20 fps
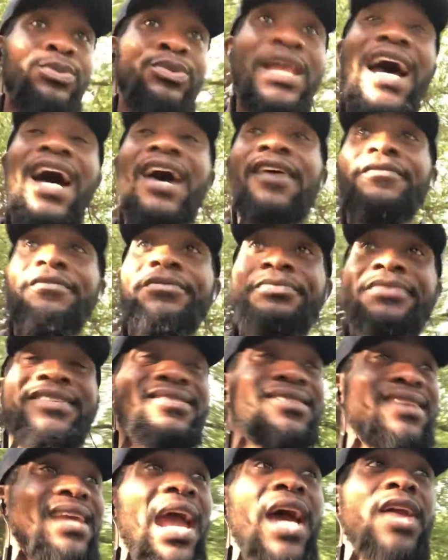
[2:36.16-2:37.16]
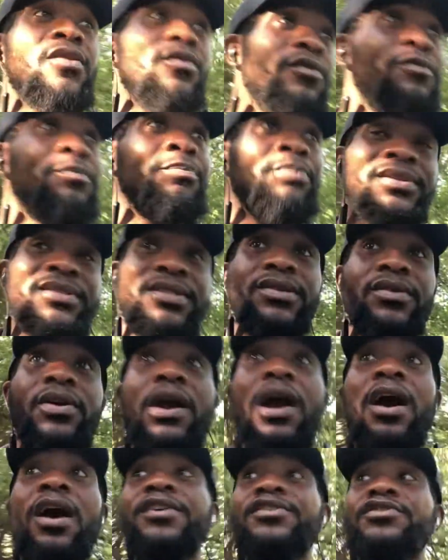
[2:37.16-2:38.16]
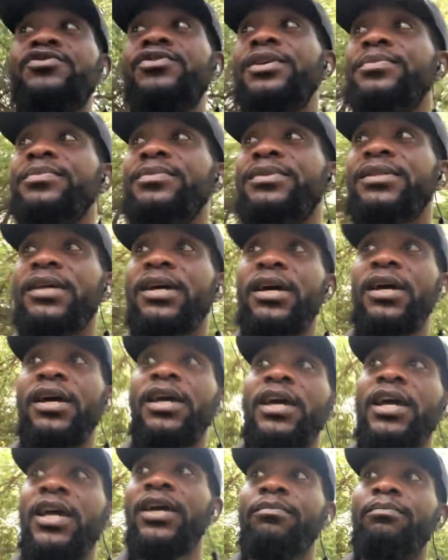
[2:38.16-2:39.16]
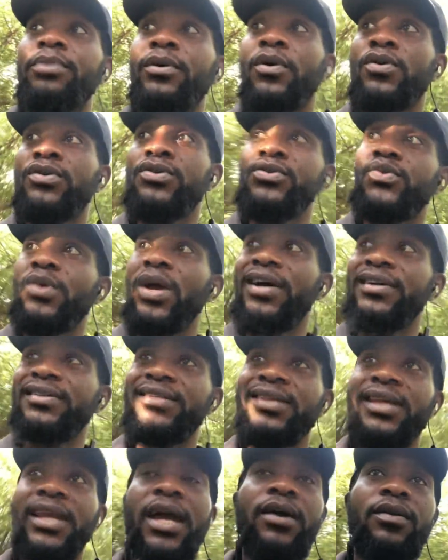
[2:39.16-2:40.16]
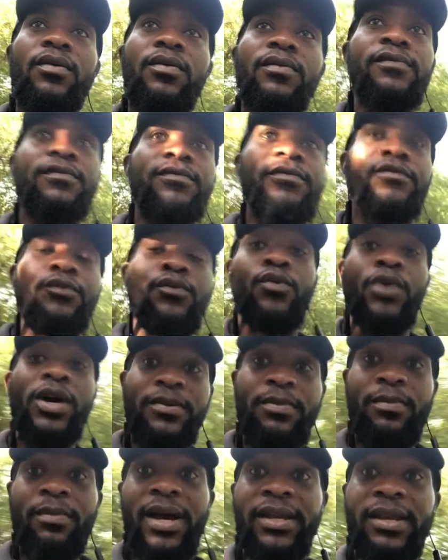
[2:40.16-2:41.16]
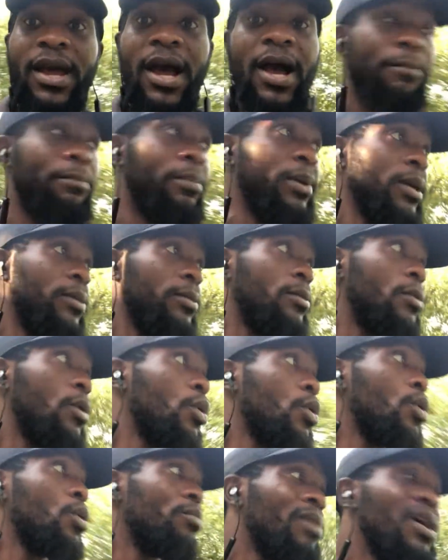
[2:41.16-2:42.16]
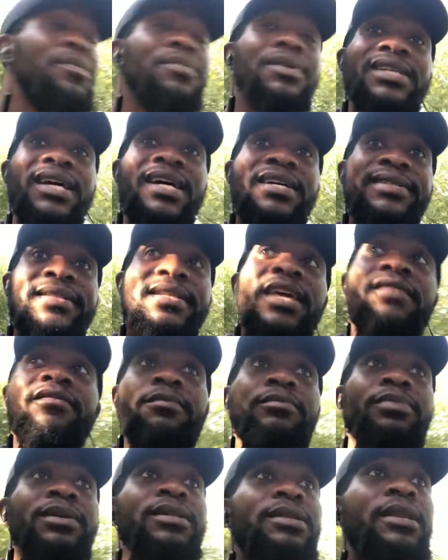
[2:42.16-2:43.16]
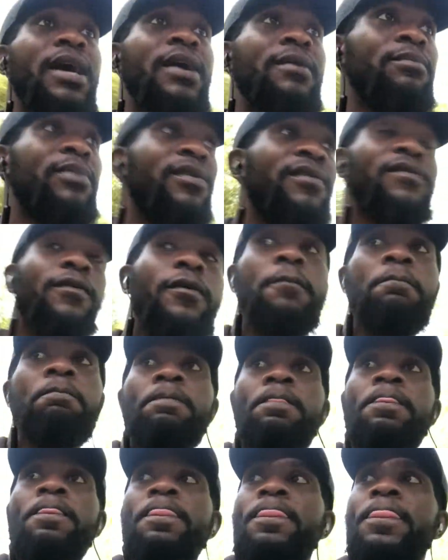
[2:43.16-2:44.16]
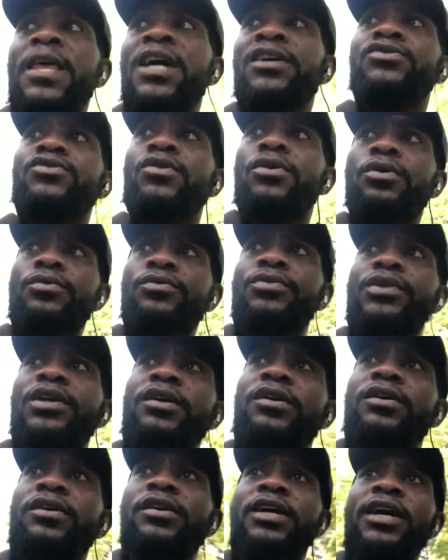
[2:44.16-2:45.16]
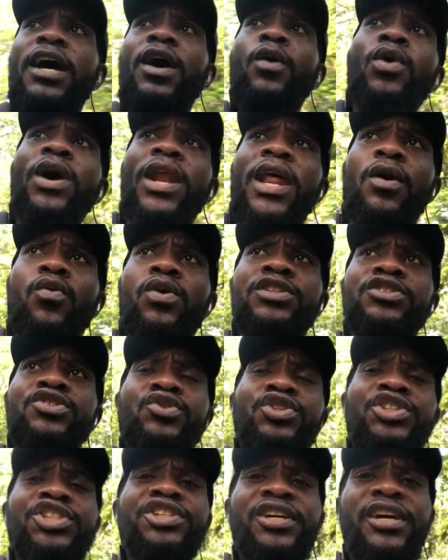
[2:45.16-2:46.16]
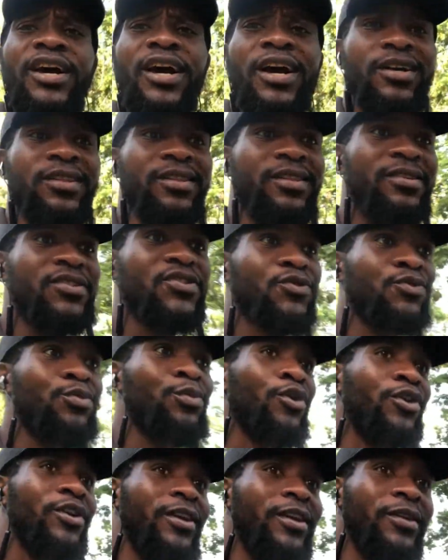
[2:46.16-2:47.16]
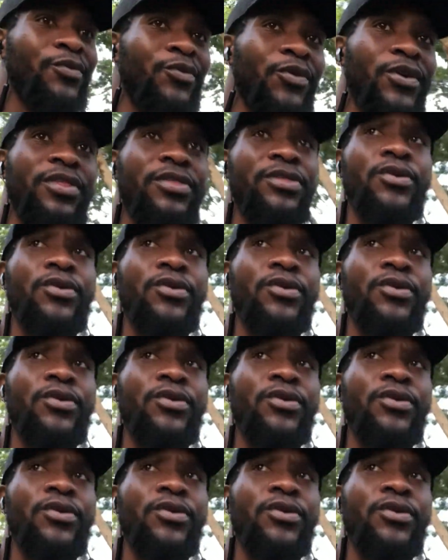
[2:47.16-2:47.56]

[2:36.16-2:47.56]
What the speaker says: are scared of pursuing our dreams because we are scared of what might happen, or maybe it has never been done before. So, what I want to share this morning with